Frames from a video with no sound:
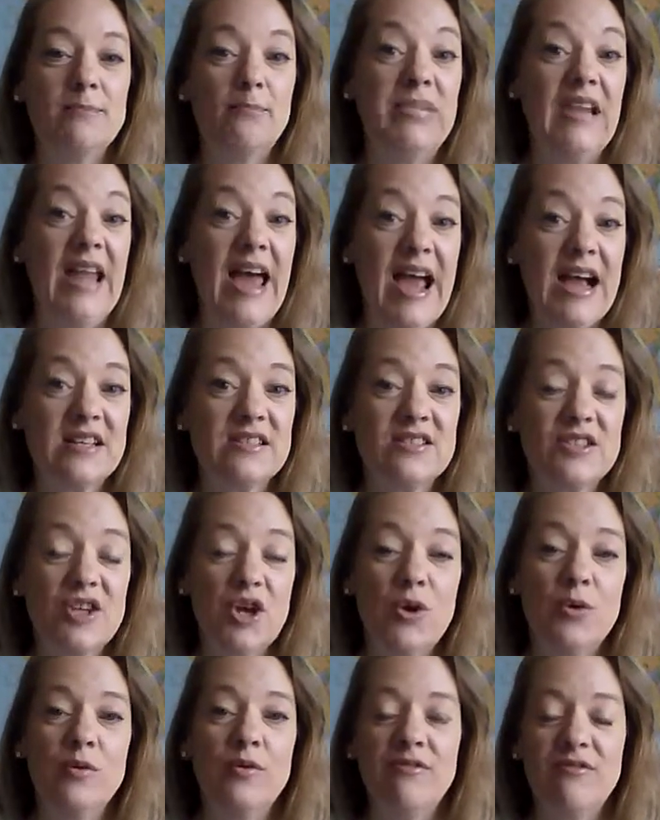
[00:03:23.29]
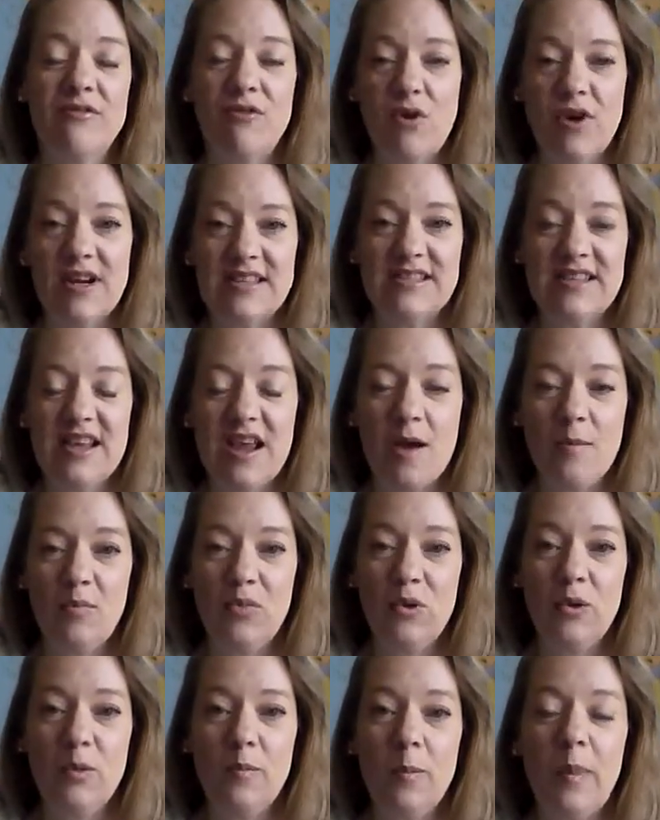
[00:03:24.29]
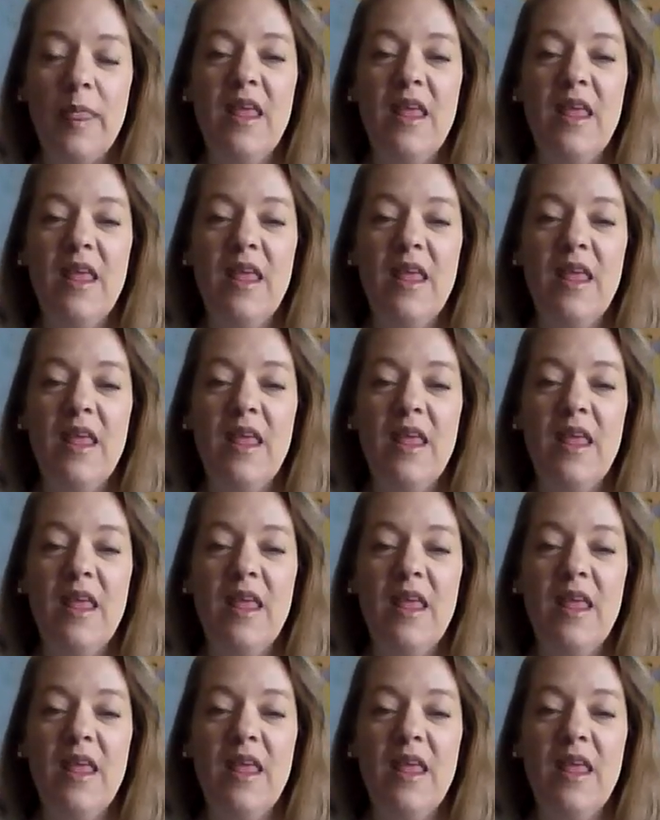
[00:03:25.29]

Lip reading: Blackstone, for example,